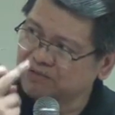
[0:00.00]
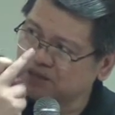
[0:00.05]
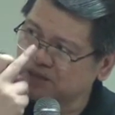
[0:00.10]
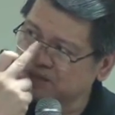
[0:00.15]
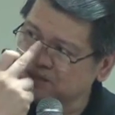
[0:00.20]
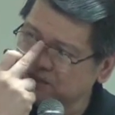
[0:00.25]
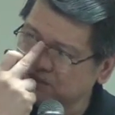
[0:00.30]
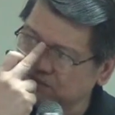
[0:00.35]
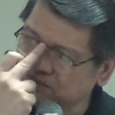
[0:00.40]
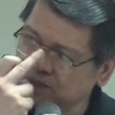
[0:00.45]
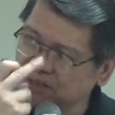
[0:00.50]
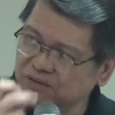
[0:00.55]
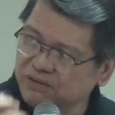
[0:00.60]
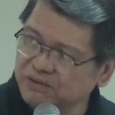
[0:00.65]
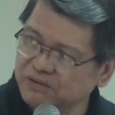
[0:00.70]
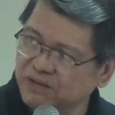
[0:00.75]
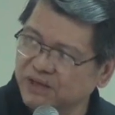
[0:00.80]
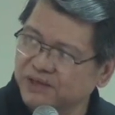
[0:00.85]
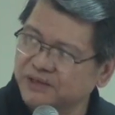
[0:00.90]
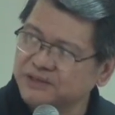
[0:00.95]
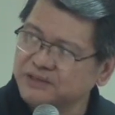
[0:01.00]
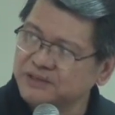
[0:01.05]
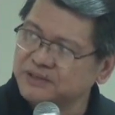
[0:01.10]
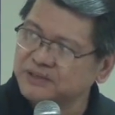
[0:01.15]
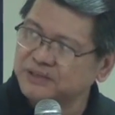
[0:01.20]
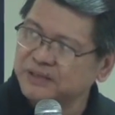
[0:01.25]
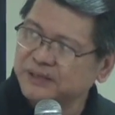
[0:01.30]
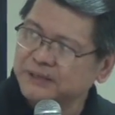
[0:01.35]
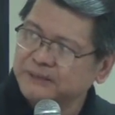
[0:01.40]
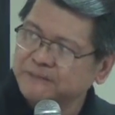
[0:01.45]
for us to
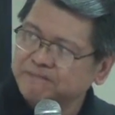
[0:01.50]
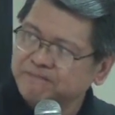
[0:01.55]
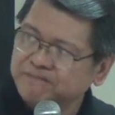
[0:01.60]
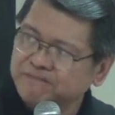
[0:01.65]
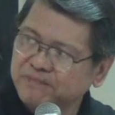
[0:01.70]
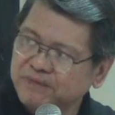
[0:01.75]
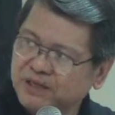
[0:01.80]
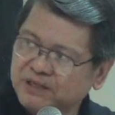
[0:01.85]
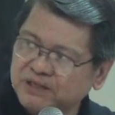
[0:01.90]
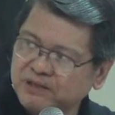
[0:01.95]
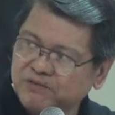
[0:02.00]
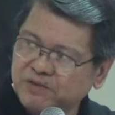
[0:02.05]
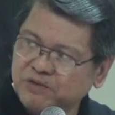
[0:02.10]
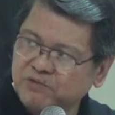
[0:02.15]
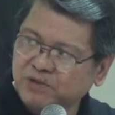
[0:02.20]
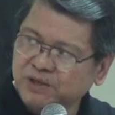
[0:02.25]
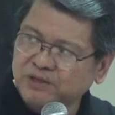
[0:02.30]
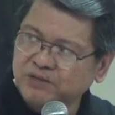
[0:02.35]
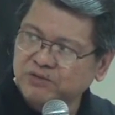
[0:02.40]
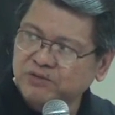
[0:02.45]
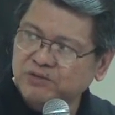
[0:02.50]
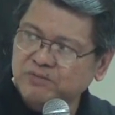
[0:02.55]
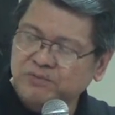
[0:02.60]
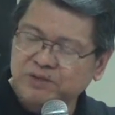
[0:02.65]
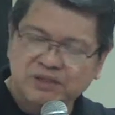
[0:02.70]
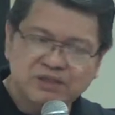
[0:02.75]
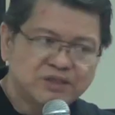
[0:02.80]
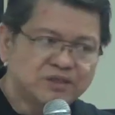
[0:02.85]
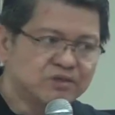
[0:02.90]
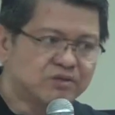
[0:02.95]
recognize that if we want
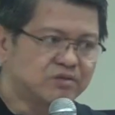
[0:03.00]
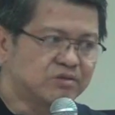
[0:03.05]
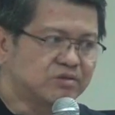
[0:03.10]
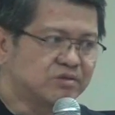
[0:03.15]
to